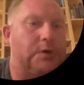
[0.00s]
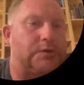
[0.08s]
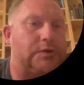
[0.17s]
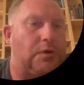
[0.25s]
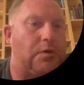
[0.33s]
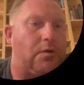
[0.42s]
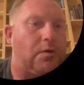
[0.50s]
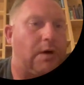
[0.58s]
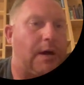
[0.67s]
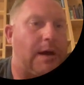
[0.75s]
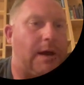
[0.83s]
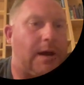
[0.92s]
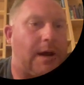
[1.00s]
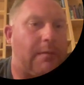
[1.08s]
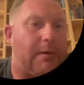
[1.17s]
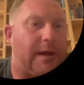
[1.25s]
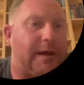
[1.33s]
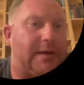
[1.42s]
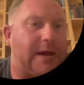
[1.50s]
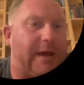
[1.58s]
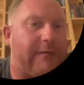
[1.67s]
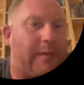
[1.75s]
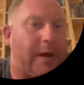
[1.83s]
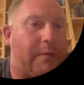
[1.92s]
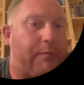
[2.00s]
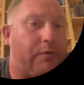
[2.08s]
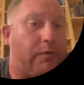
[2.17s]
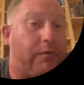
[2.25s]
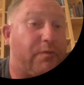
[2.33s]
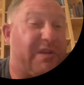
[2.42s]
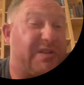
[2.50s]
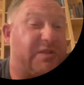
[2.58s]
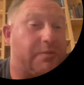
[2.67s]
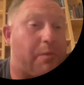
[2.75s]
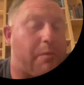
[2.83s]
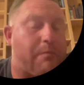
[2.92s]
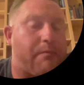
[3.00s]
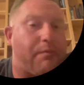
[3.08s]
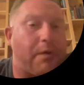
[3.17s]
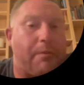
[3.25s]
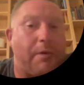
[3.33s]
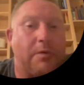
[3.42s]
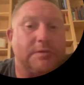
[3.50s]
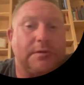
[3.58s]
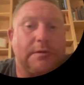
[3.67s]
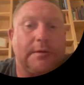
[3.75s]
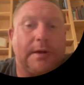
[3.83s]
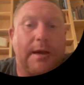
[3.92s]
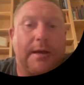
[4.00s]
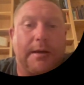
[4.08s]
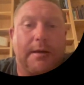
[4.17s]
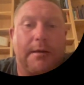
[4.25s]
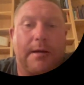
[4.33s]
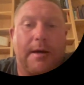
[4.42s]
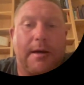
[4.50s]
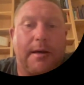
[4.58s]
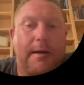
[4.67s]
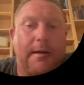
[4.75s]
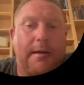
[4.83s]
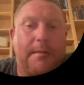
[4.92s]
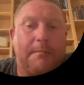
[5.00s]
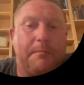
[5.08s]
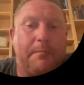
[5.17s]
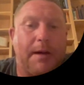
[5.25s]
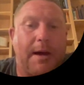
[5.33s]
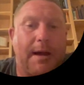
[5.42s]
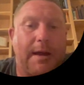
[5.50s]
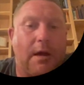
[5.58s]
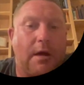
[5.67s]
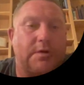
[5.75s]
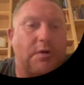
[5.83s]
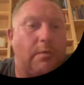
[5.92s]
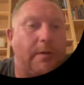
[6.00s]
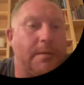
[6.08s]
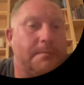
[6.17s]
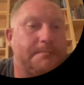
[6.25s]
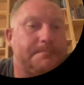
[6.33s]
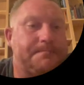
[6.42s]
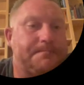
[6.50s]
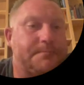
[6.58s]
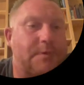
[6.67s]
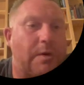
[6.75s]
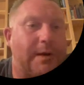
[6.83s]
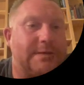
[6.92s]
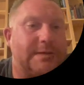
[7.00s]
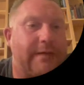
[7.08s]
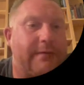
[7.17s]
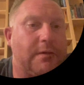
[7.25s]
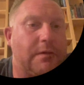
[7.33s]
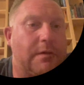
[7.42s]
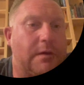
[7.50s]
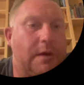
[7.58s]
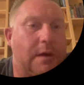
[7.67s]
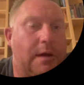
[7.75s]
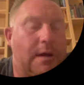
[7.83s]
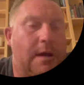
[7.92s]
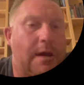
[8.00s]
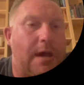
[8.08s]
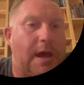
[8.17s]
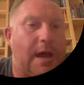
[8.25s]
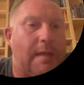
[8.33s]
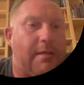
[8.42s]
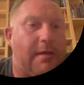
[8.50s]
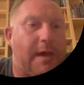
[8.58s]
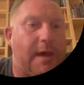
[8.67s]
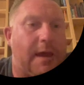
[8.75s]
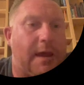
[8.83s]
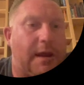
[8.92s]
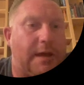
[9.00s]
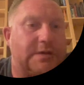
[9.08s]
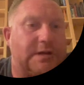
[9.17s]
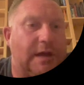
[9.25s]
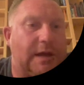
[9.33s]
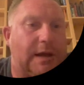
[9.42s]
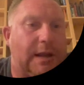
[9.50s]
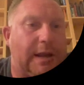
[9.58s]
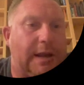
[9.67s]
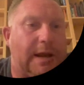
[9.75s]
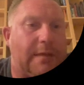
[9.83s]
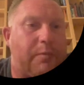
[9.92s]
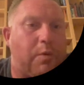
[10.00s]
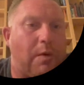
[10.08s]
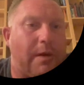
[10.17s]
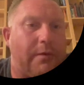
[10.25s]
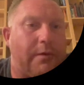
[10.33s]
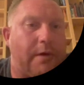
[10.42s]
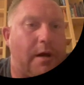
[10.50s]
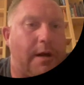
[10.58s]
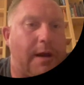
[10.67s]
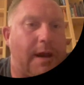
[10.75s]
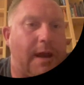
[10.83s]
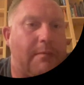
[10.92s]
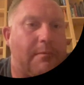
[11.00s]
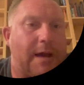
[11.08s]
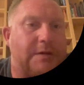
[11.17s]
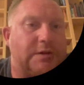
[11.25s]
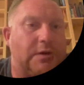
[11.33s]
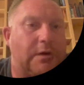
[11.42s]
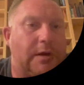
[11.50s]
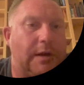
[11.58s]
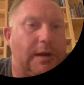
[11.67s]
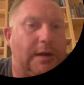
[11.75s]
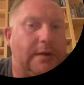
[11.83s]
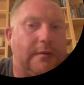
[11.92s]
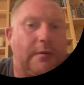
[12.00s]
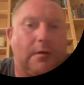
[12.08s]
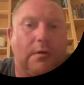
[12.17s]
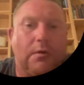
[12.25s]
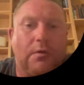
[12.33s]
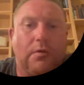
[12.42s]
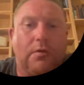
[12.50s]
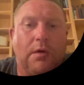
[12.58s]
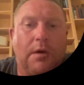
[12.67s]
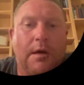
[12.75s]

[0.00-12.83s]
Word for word: So uh, I would like to have my approved research proposal done um, by October 27th. And then I just need to clean up whether or not I am actually going to need to